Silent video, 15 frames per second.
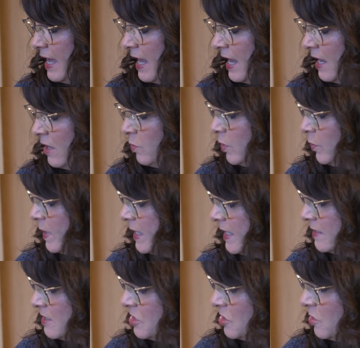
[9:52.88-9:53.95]
And when we
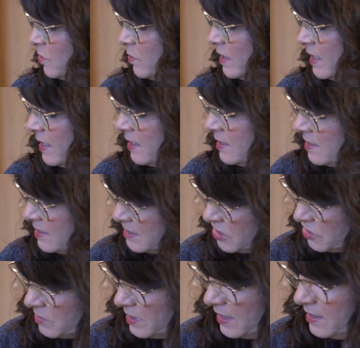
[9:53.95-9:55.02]
get to the
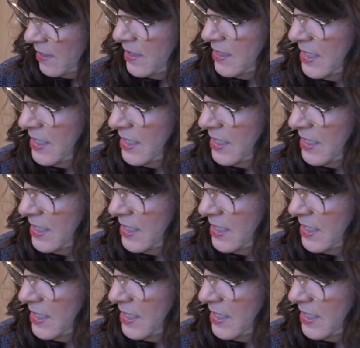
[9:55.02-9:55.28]
industry